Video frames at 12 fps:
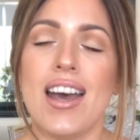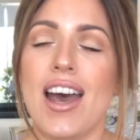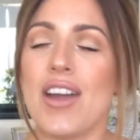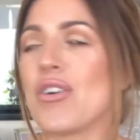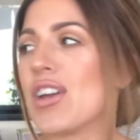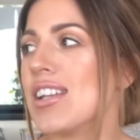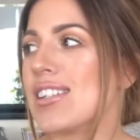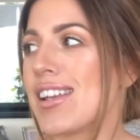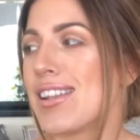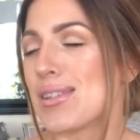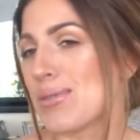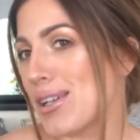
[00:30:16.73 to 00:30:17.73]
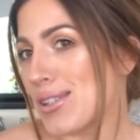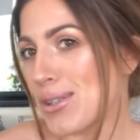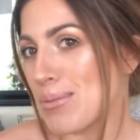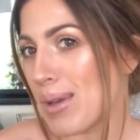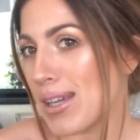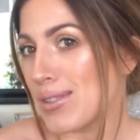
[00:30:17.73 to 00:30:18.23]
are not here today. That's why it's so
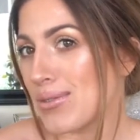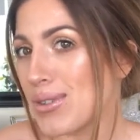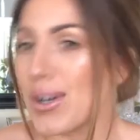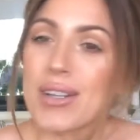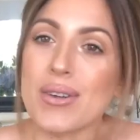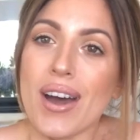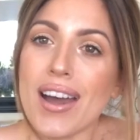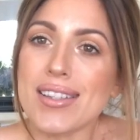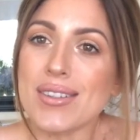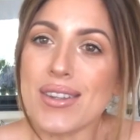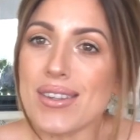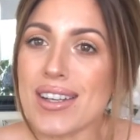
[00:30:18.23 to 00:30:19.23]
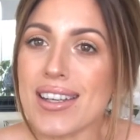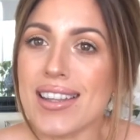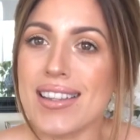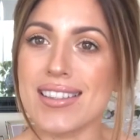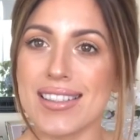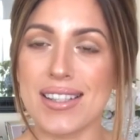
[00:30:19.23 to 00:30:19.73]
peaceful and quiet, so I thought I'd
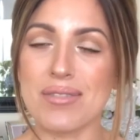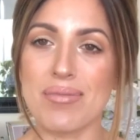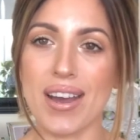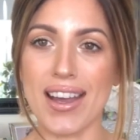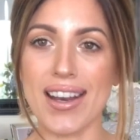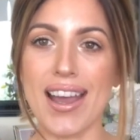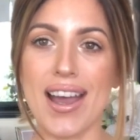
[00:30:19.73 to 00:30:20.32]
get this in. But